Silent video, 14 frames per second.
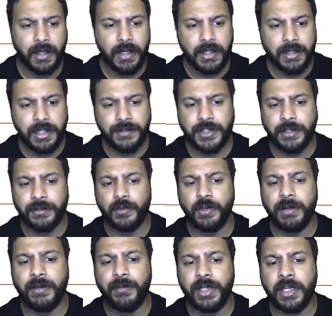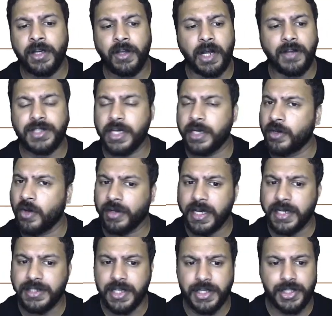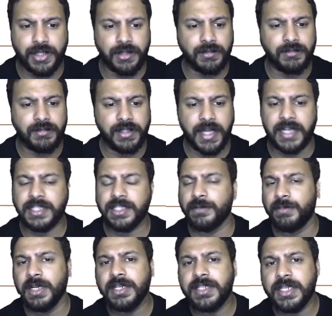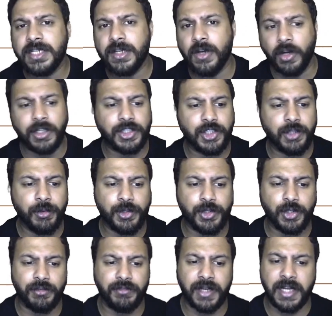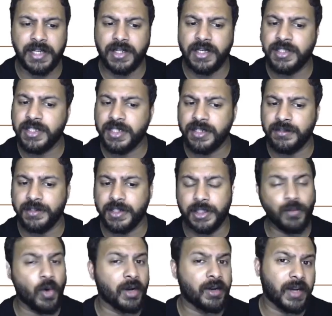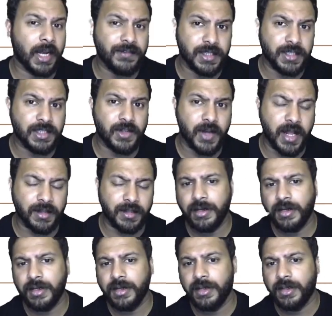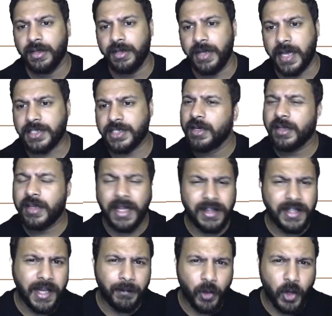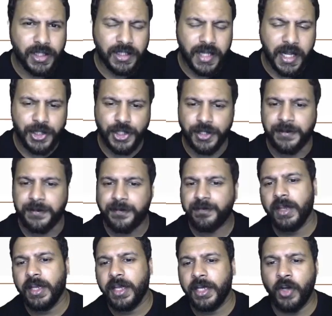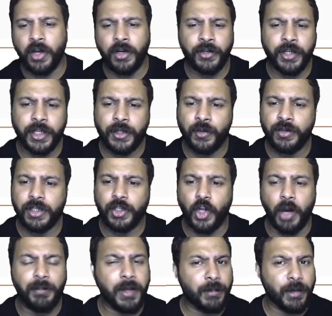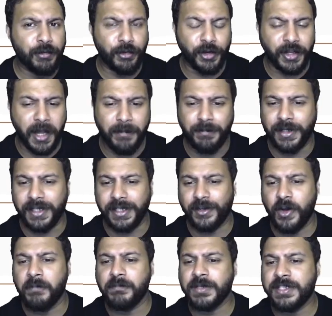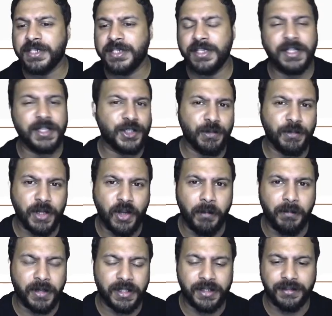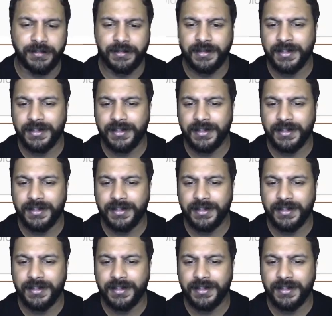This shift could be within or outside an organization. The accessibility or distribution of financial incentives is what drives the strength. Next, get the employee's attention. In order to recruit the top people for a company, compensation needs to be competitive.